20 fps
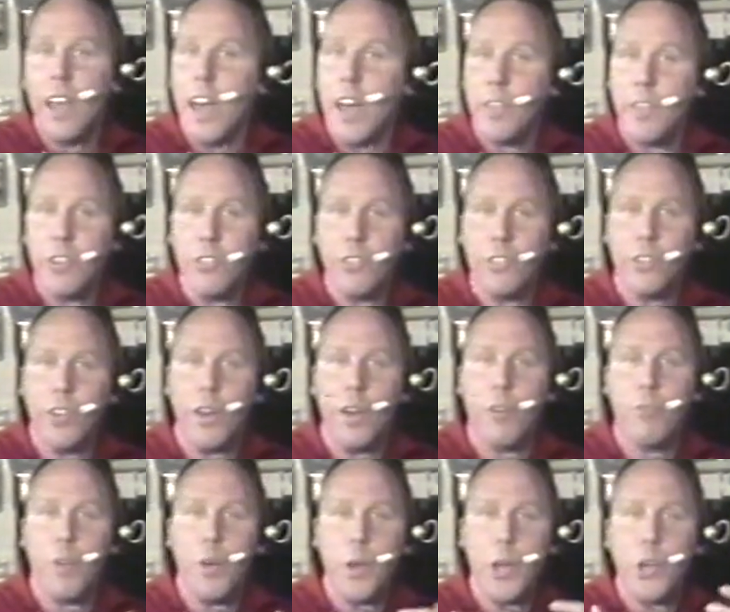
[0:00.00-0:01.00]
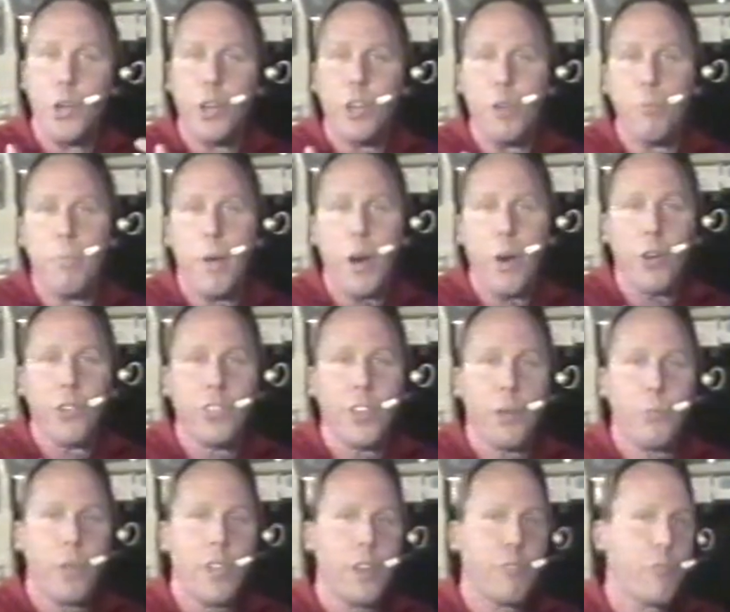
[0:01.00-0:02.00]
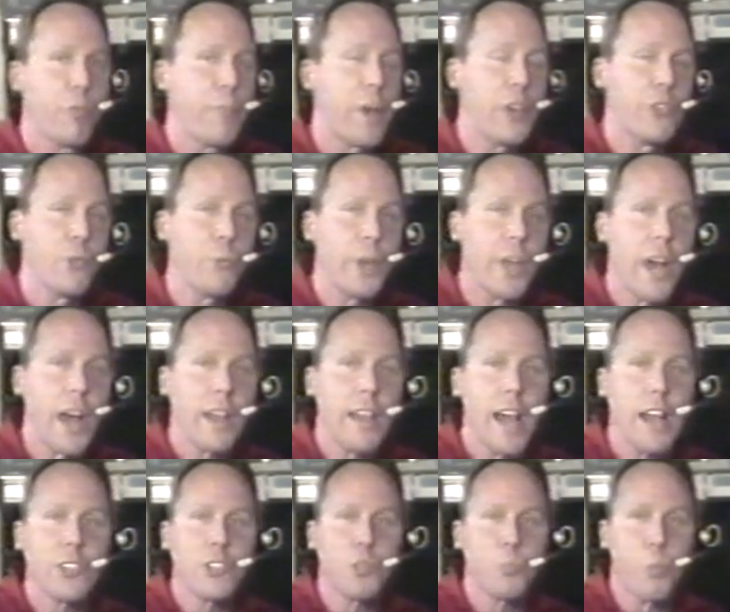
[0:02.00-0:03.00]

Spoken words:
And this is a very good comparison with information we got last